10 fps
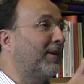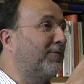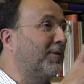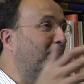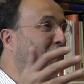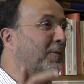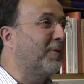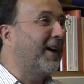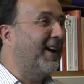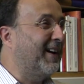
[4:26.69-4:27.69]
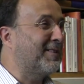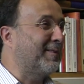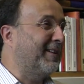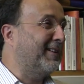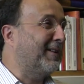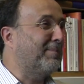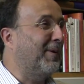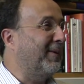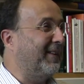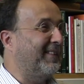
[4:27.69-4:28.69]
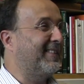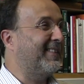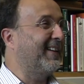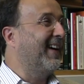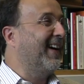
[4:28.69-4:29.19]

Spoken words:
a few isolated points.